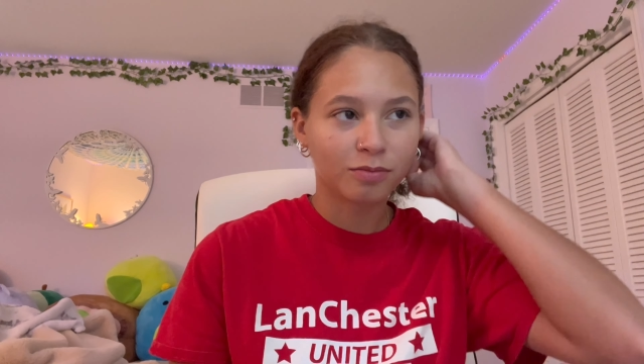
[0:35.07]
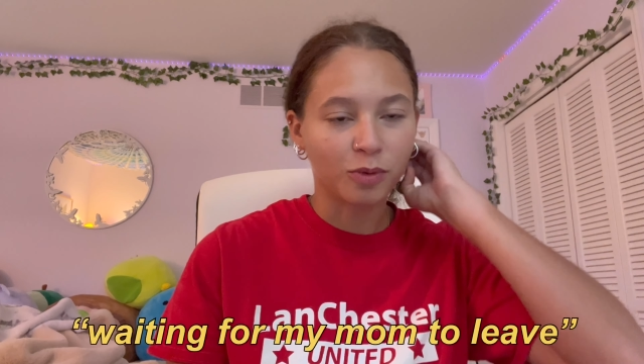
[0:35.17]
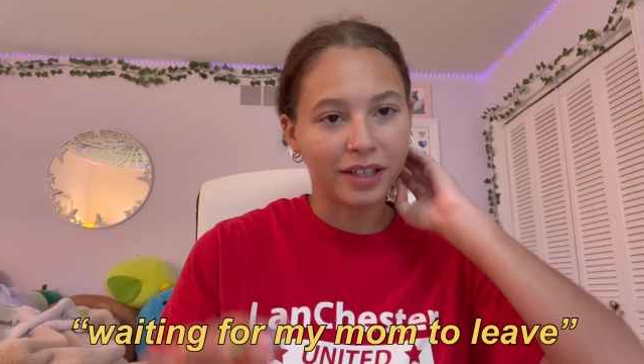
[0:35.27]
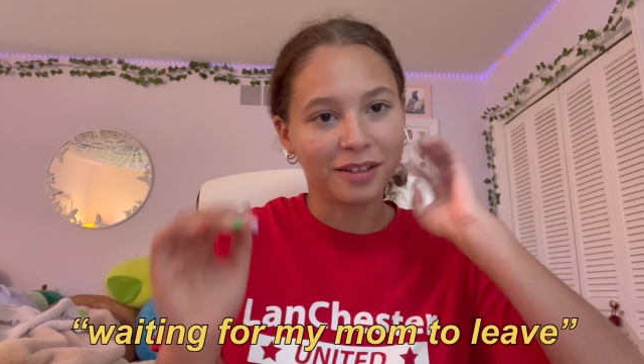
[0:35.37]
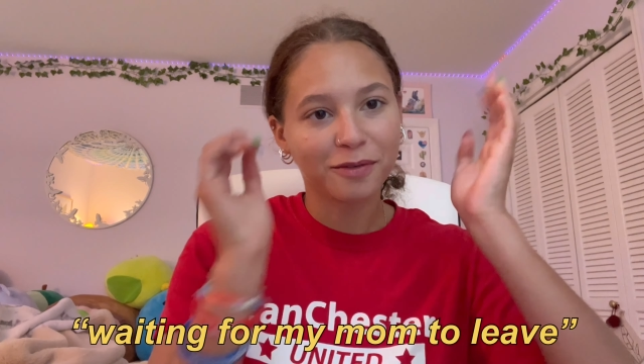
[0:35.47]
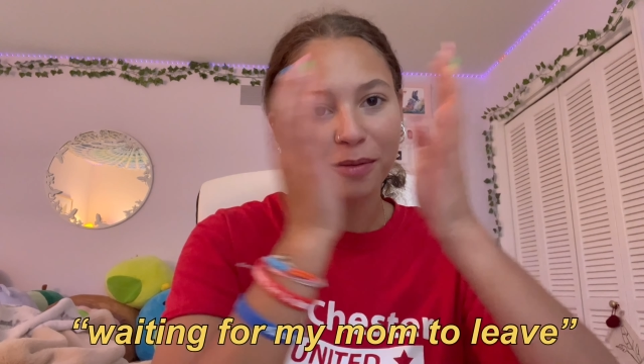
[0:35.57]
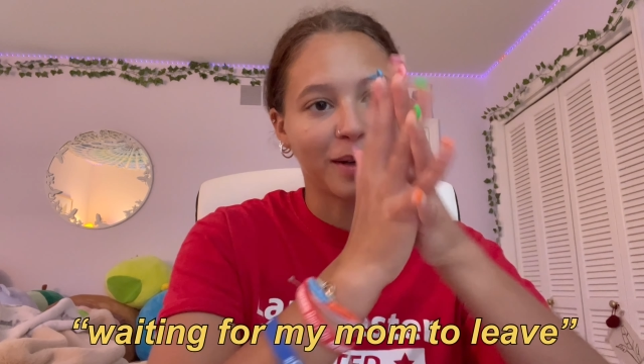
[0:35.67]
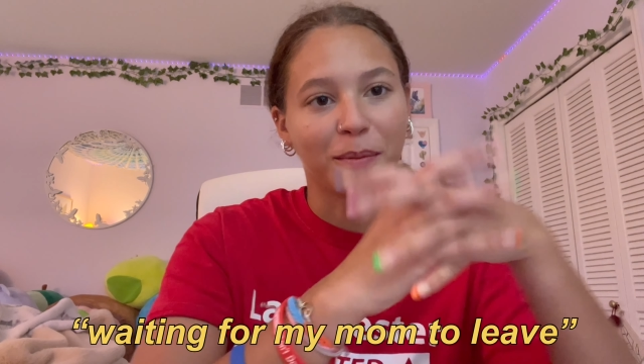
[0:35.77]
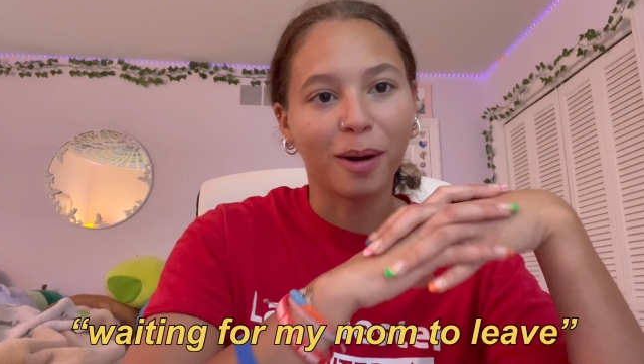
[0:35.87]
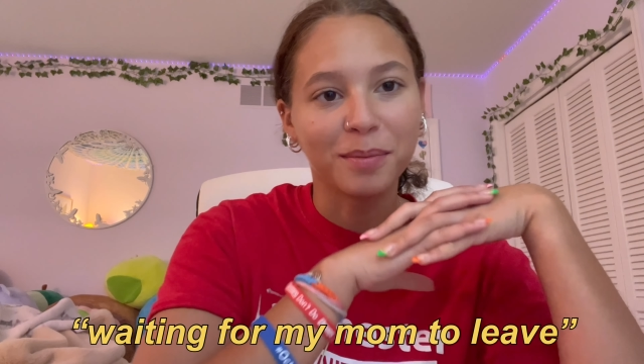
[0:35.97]
Waiting for my
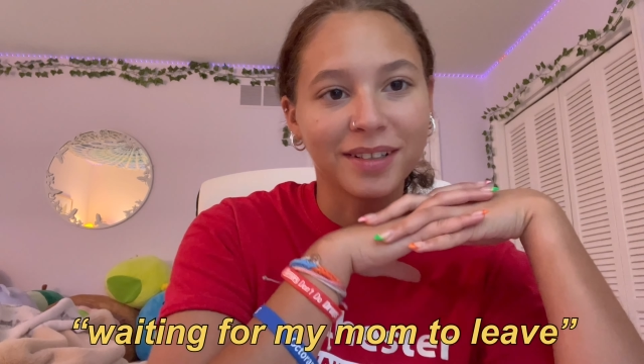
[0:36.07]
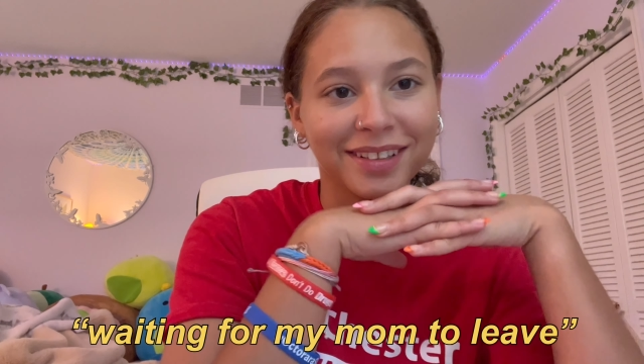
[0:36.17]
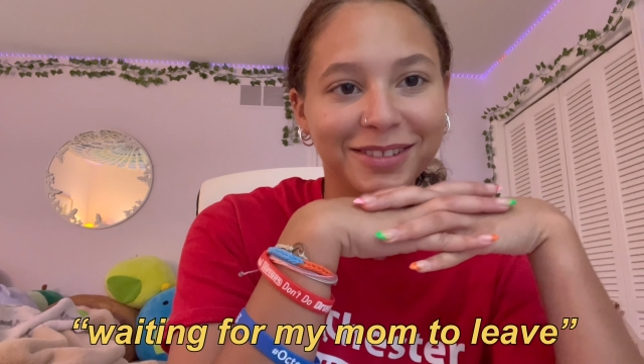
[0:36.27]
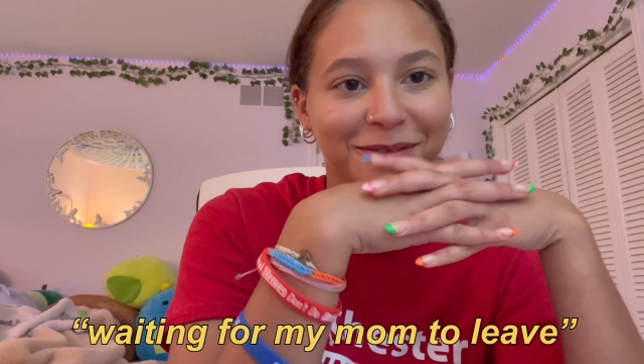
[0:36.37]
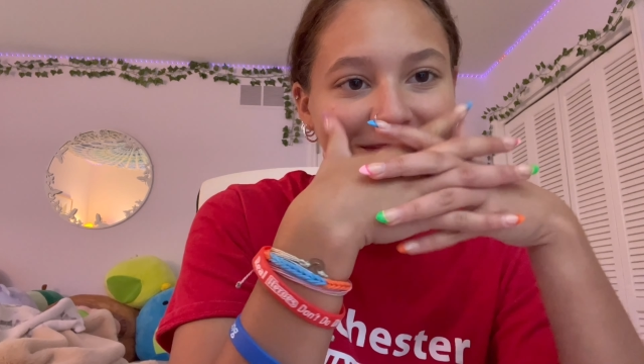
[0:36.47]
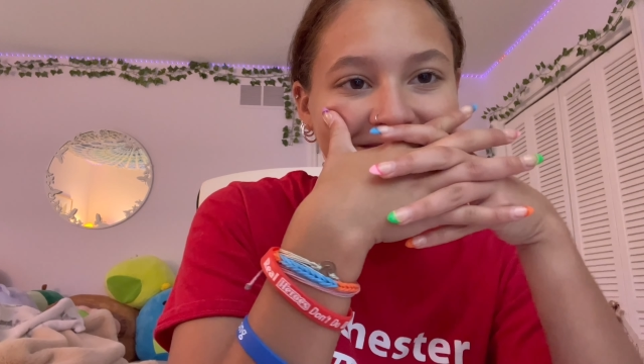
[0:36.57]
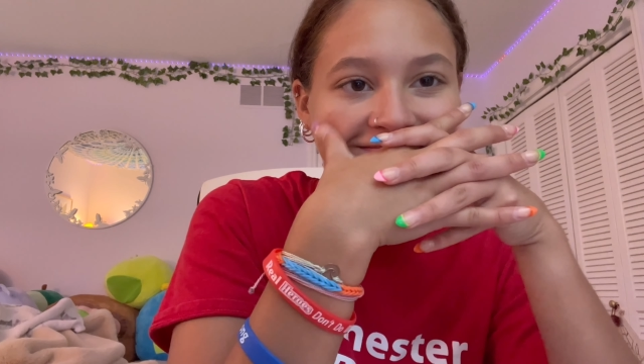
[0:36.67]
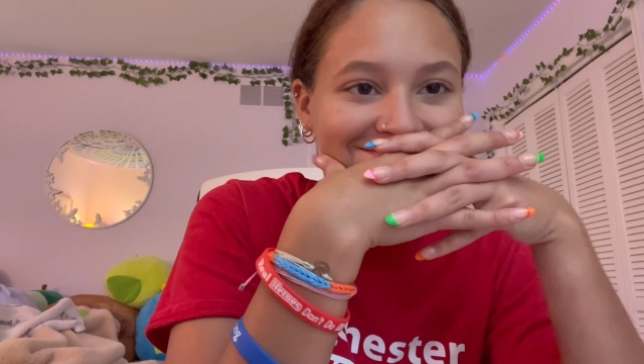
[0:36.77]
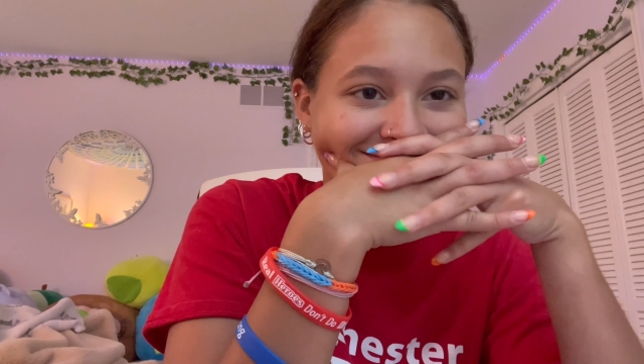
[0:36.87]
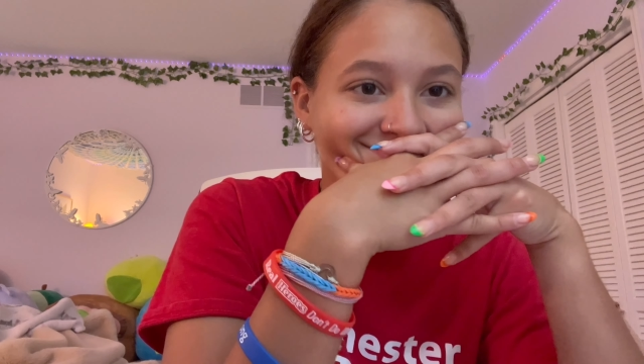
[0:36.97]
mom to leave.
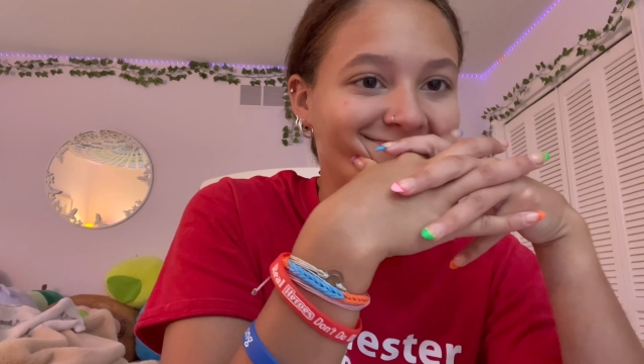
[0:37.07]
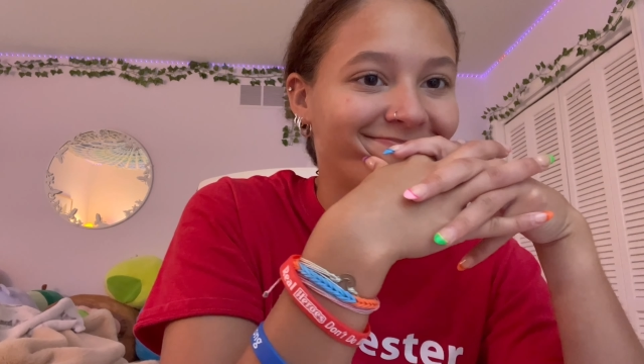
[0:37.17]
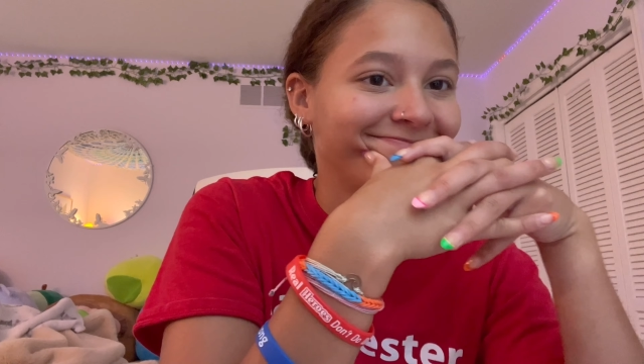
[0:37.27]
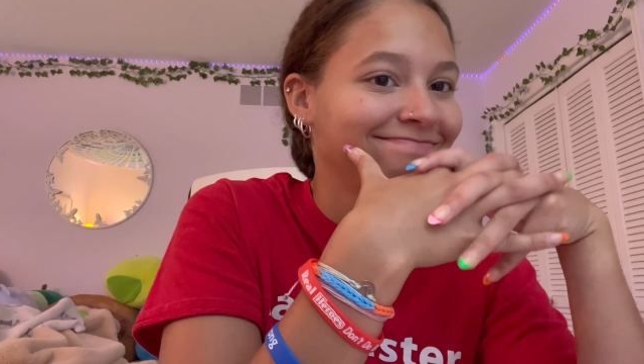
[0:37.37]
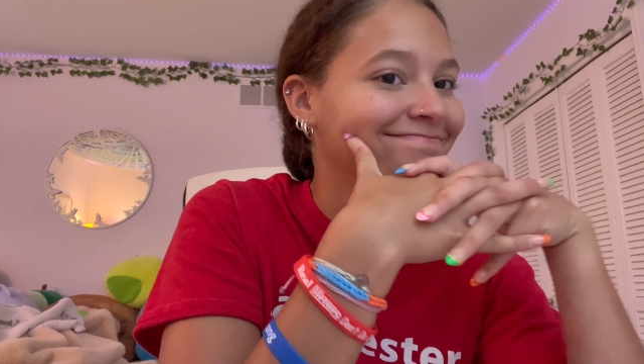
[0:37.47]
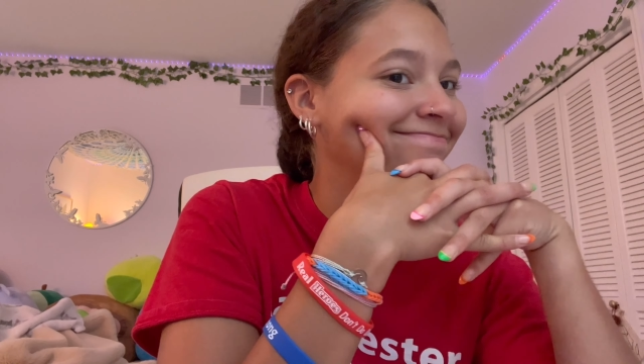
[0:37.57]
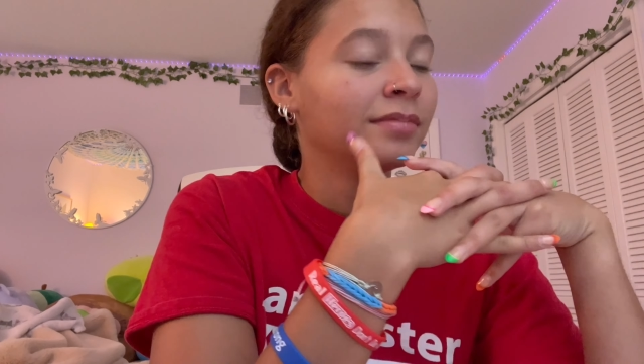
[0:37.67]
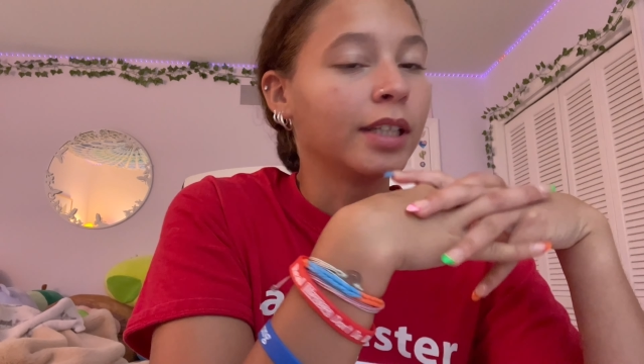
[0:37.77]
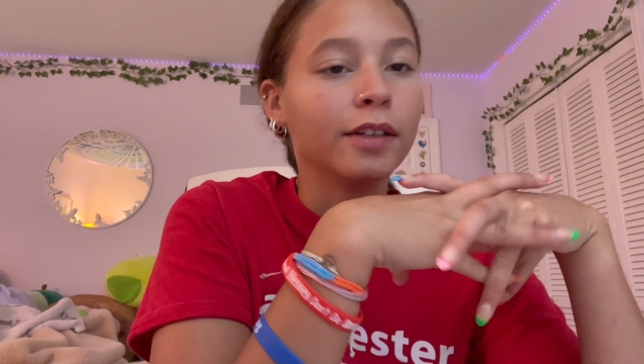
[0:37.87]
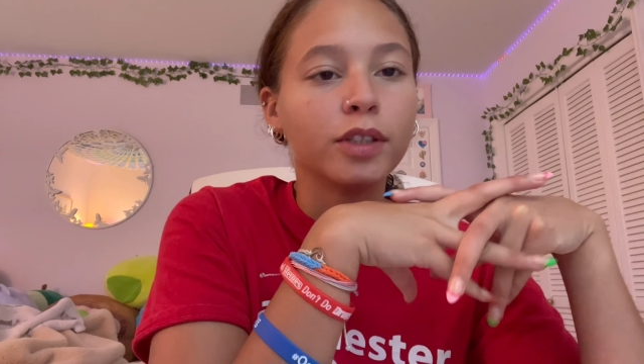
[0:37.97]

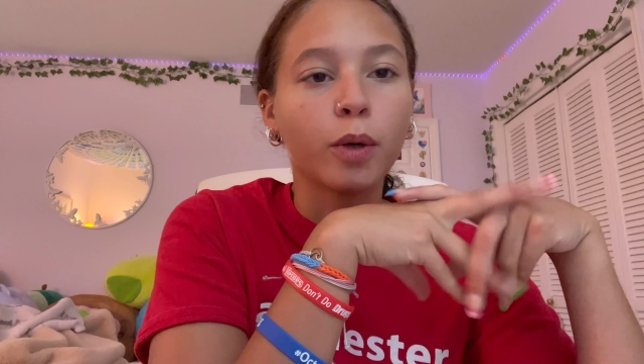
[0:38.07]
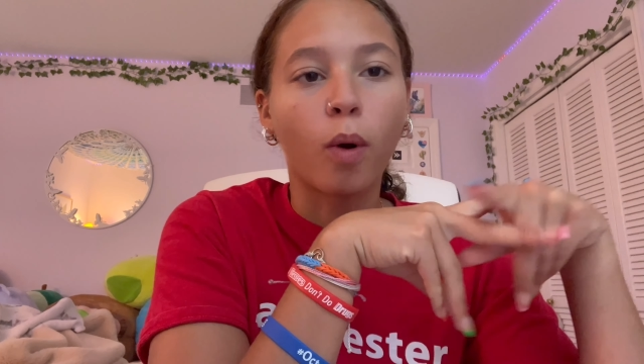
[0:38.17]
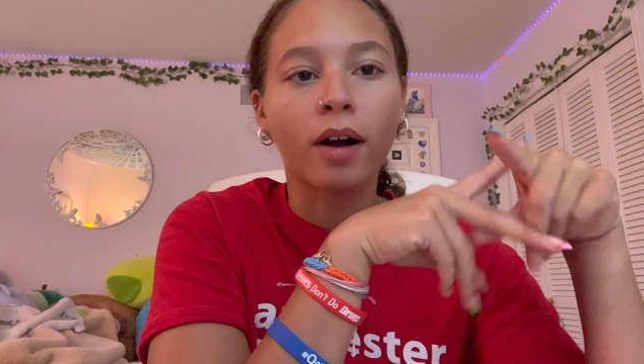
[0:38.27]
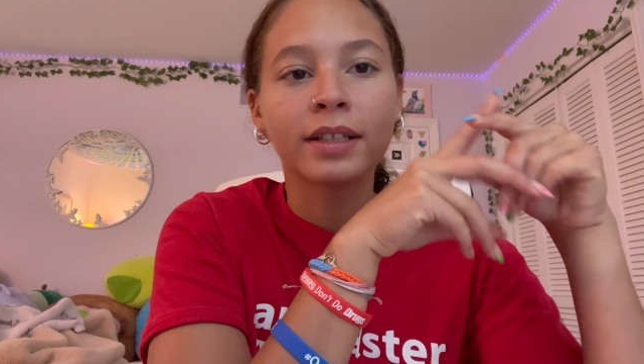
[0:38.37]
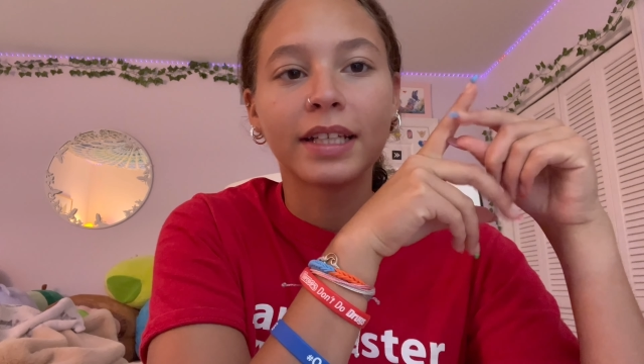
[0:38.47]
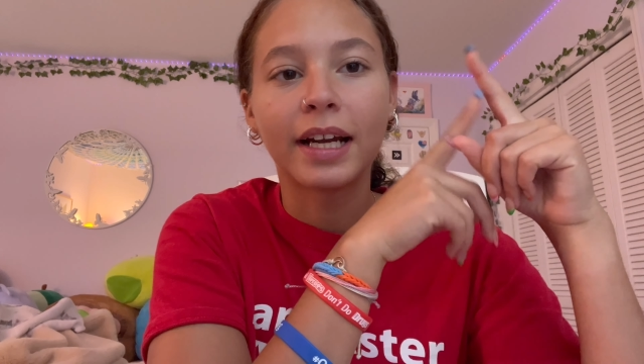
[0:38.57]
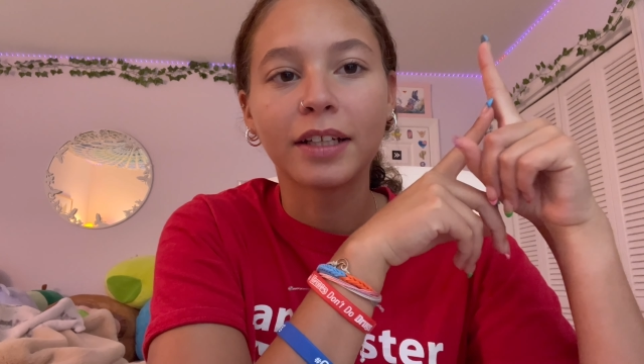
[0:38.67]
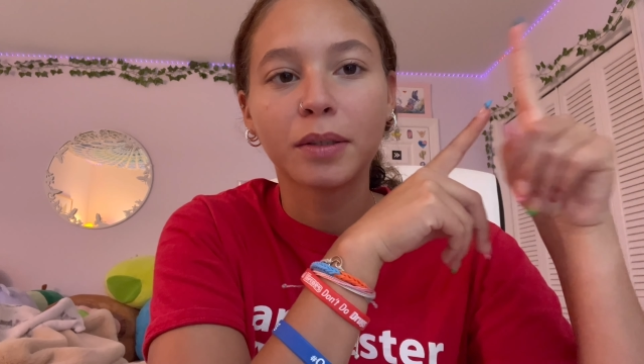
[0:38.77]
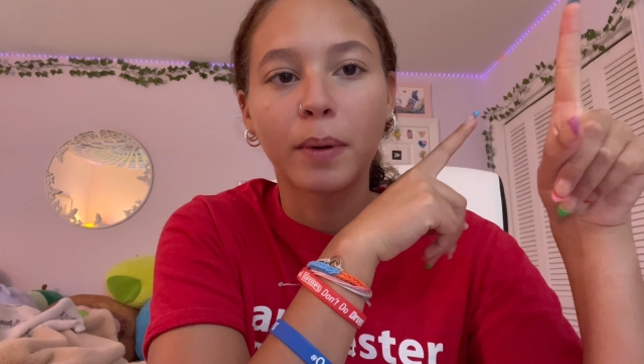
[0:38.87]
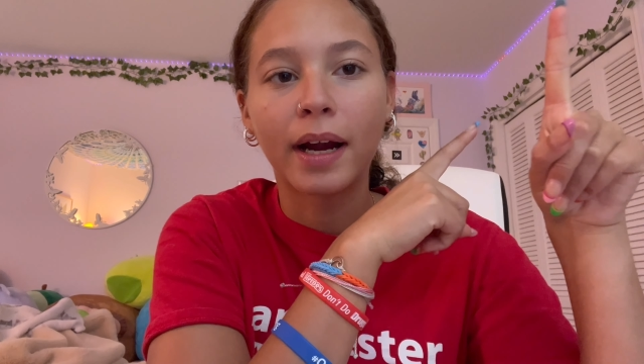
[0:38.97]
If she walks in, I
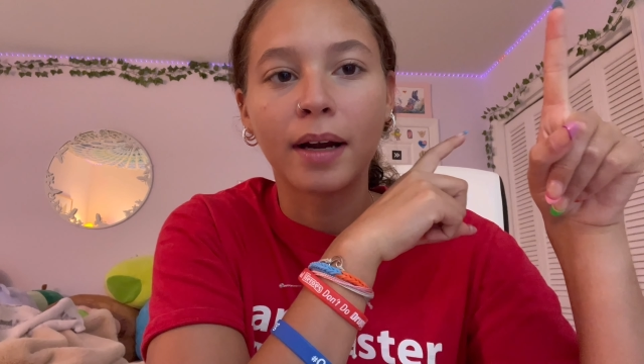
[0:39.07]
swear.